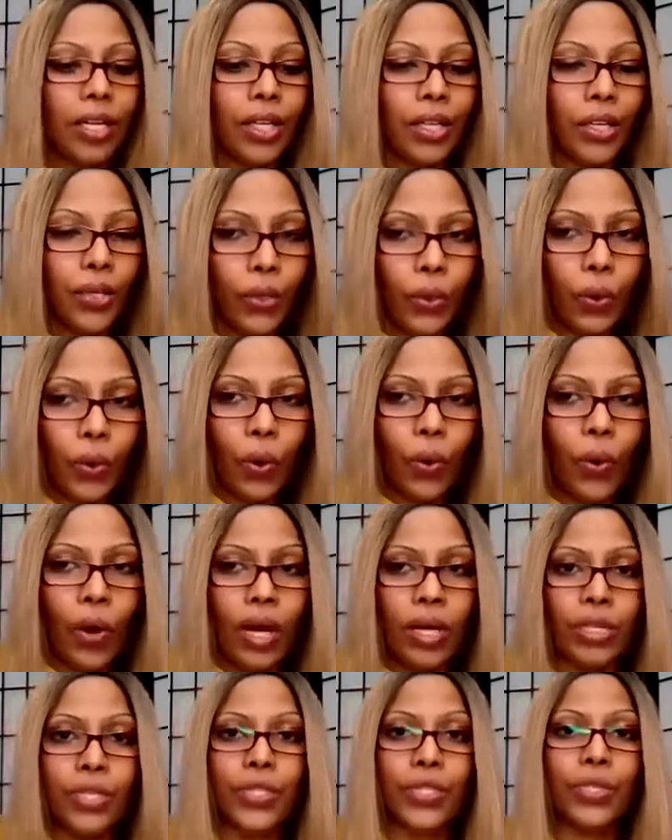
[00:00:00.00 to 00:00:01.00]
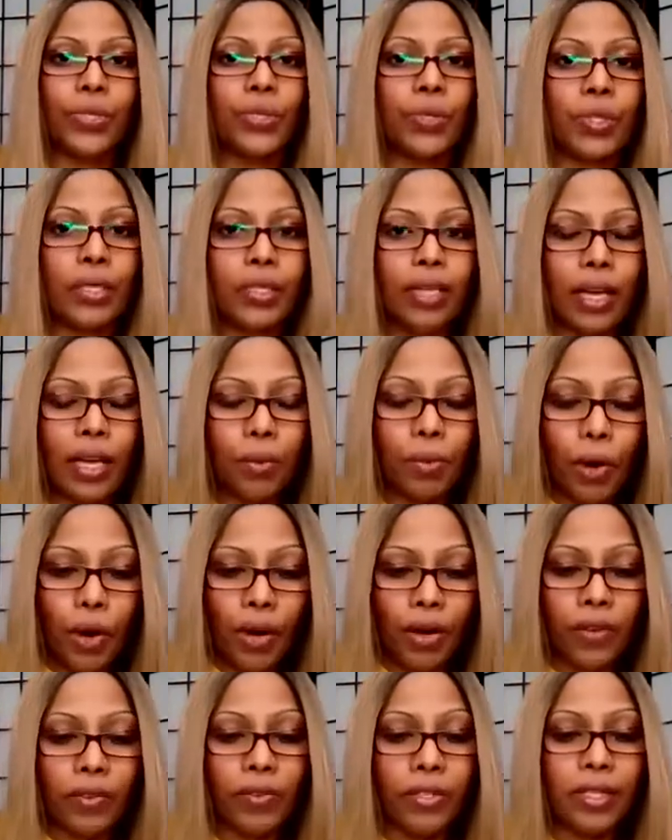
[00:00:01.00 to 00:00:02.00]
you go on to the second
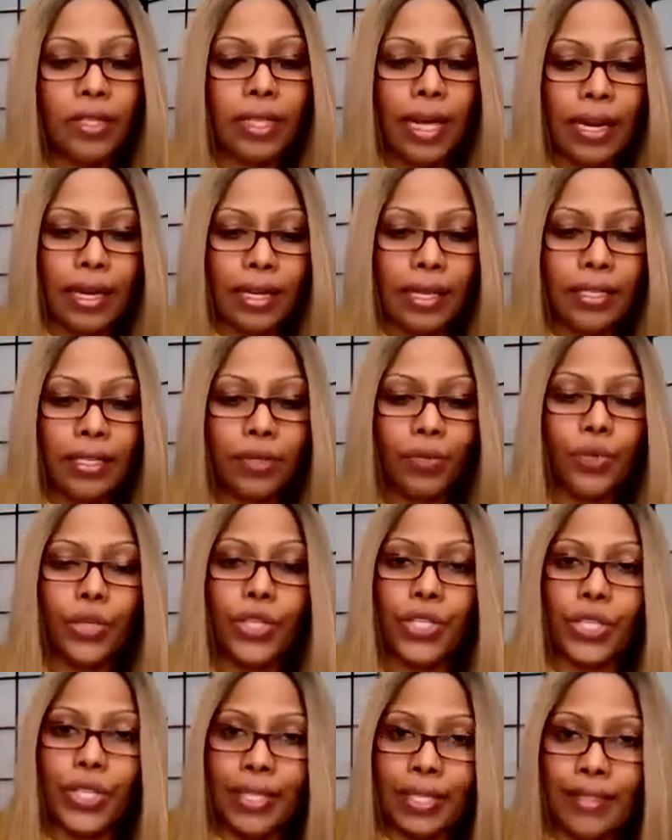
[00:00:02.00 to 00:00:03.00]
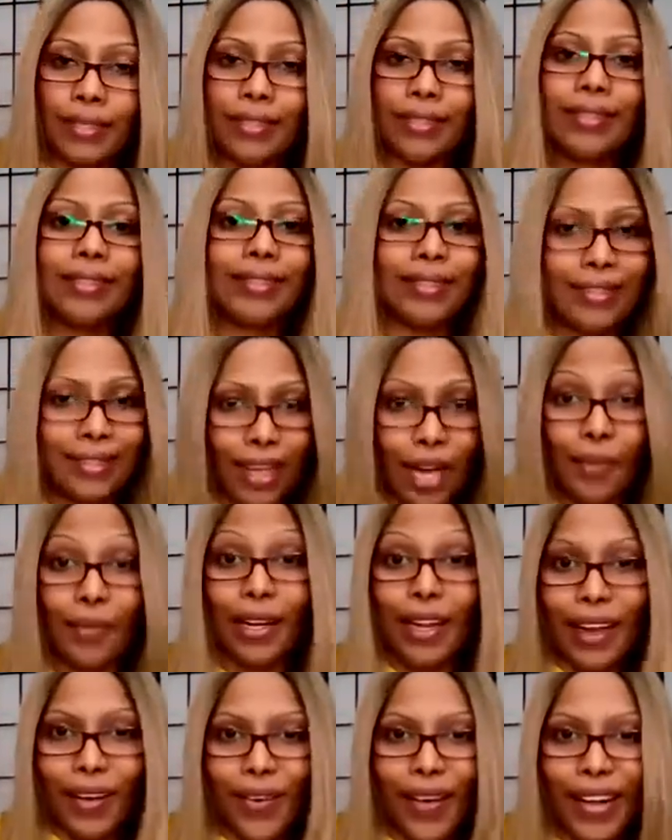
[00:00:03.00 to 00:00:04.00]
part of settings, which is time and
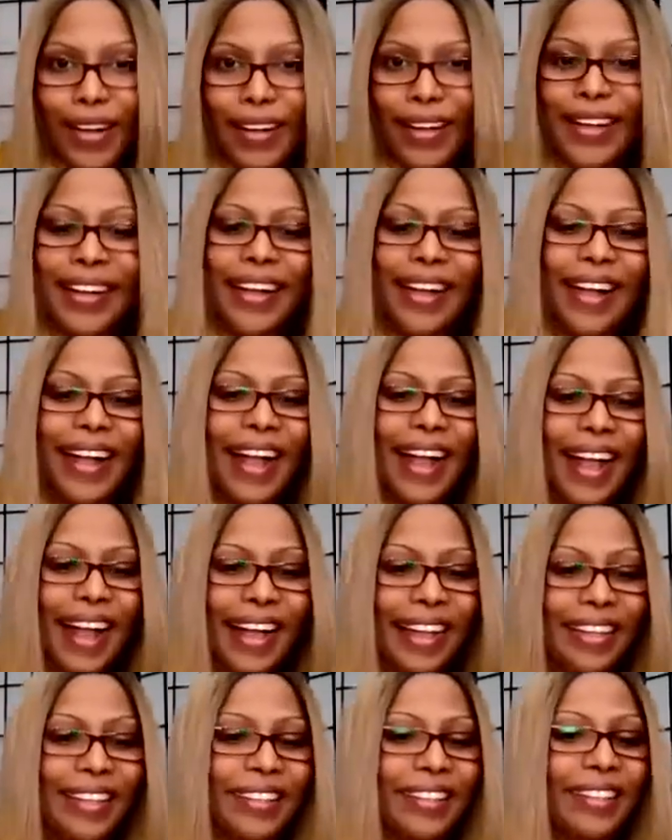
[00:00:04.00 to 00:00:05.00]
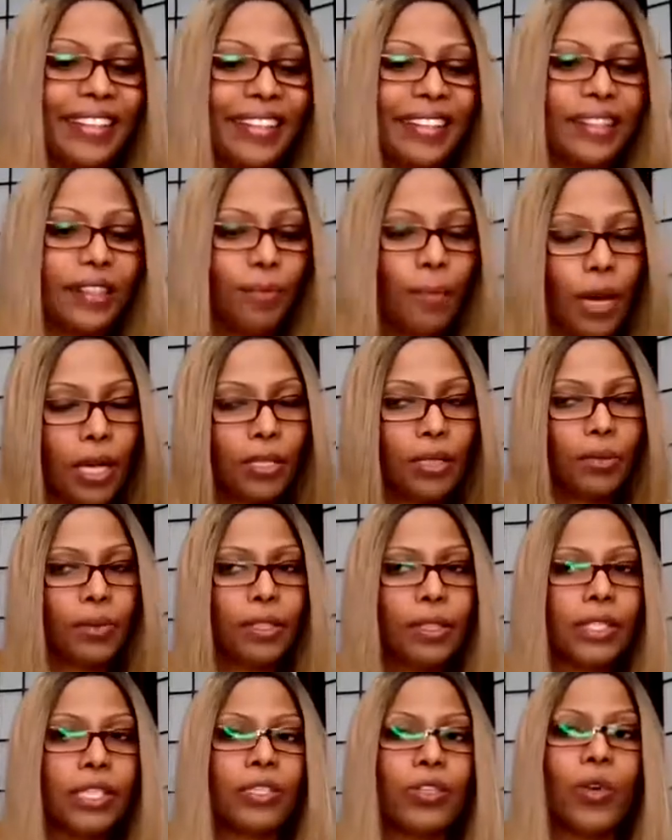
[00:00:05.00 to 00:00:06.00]
era. And the
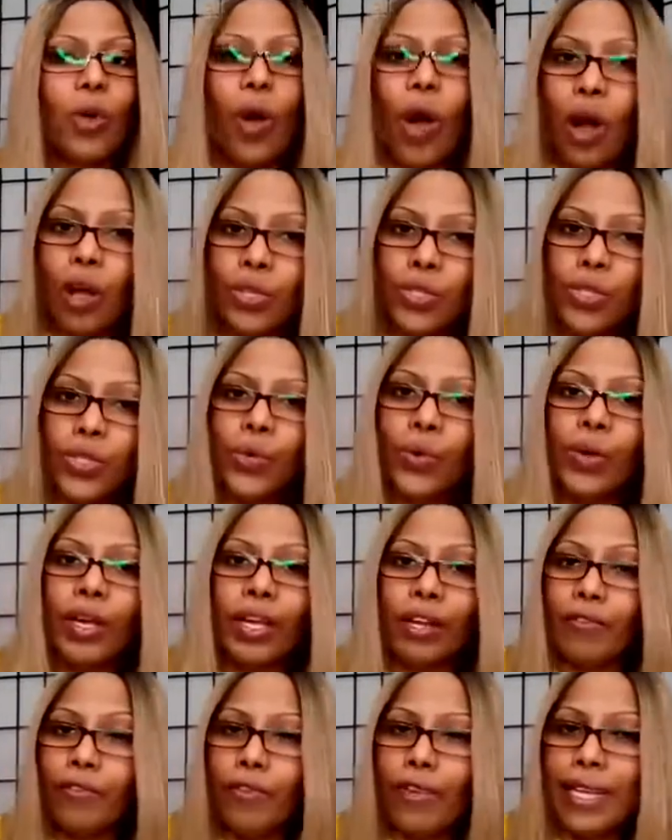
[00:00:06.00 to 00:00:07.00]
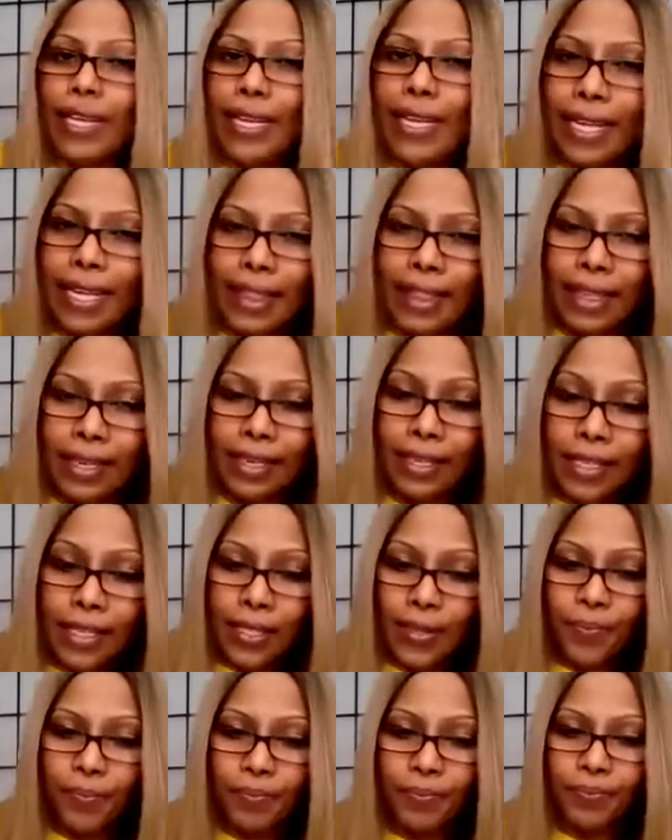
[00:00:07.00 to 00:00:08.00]
possibilities are also infinite in
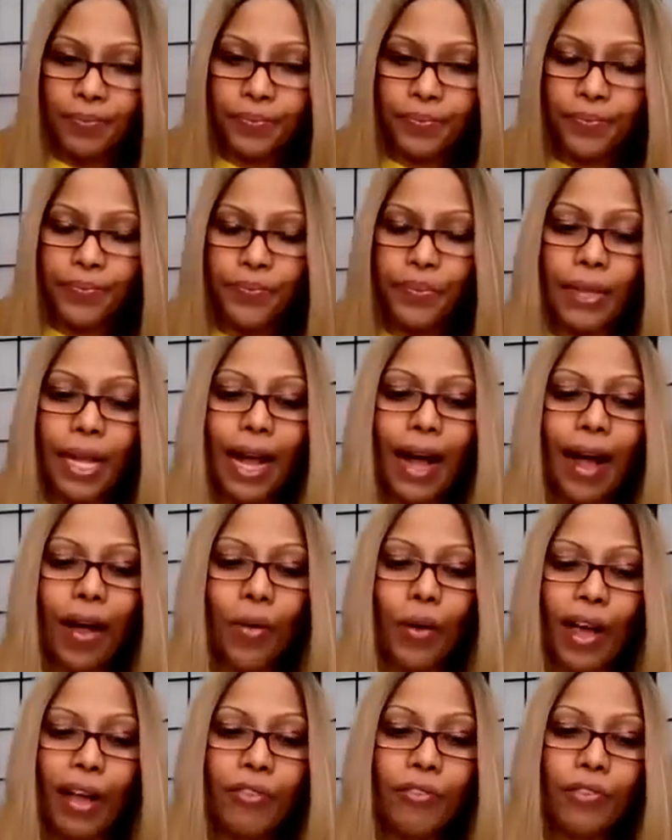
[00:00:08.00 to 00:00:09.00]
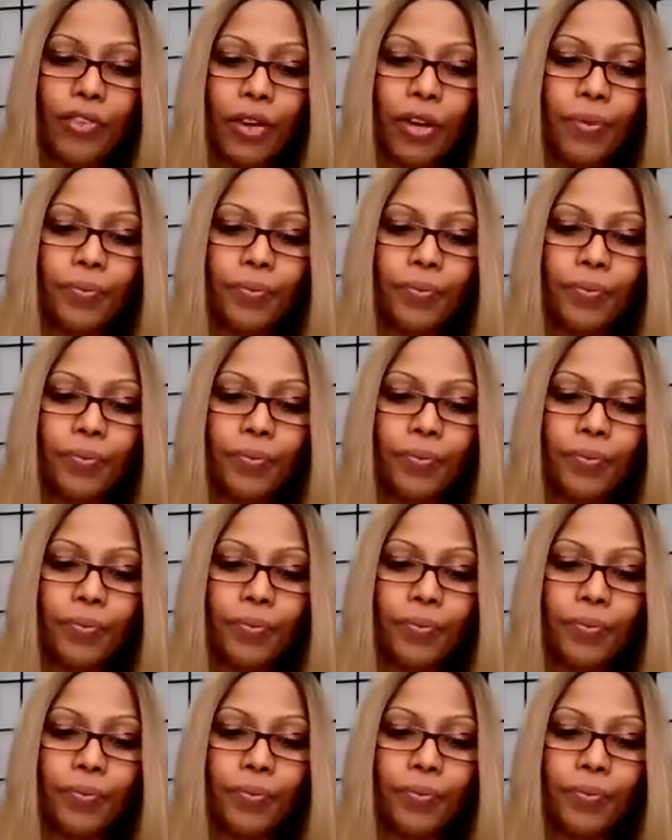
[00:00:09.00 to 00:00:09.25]
this. However,